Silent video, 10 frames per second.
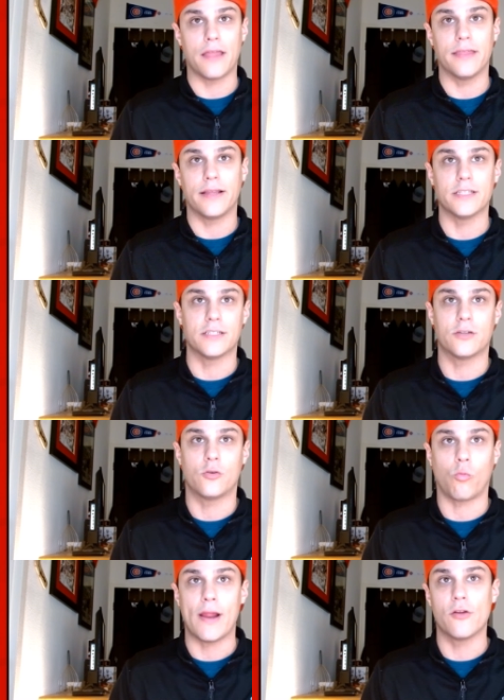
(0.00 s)
I think, is
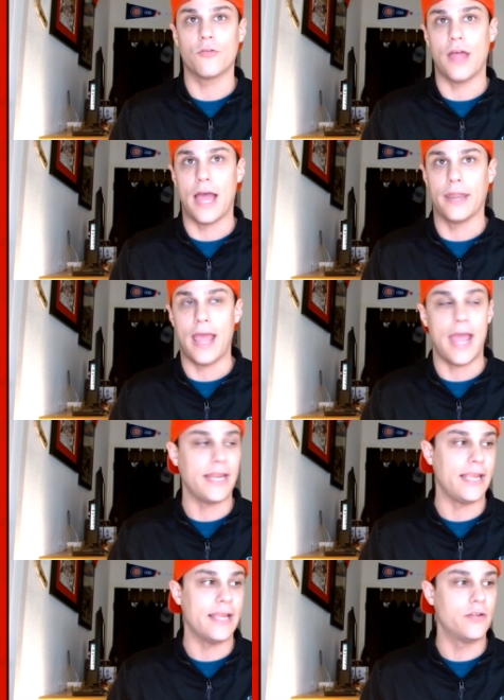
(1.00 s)
greater than
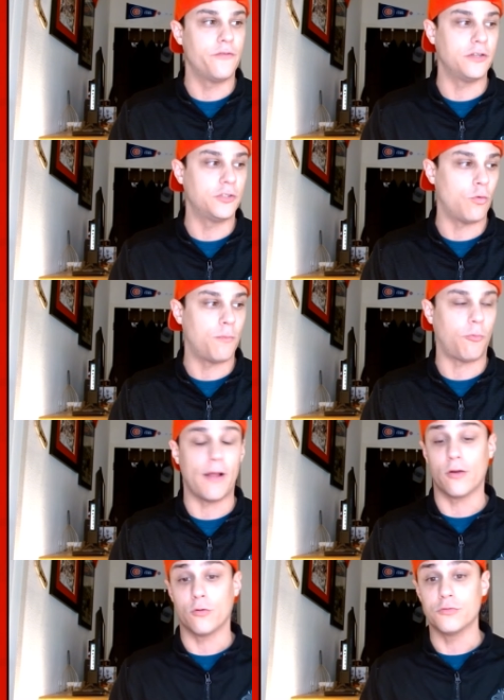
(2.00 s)
any individual player